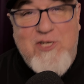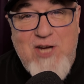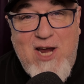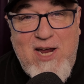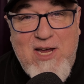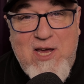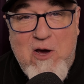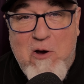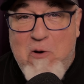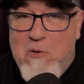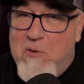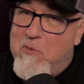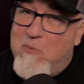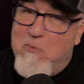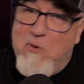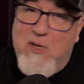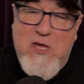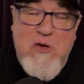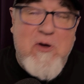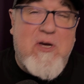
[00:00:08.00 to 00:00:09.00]
Jayco?
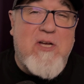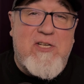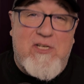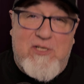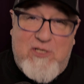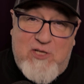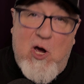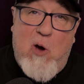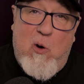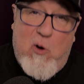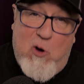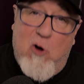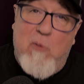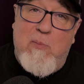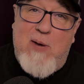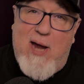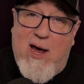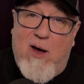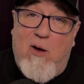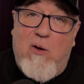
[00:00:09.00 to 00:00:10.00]
Well, you can just go home
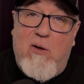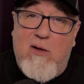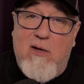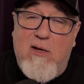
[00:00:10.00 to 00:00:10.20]
now.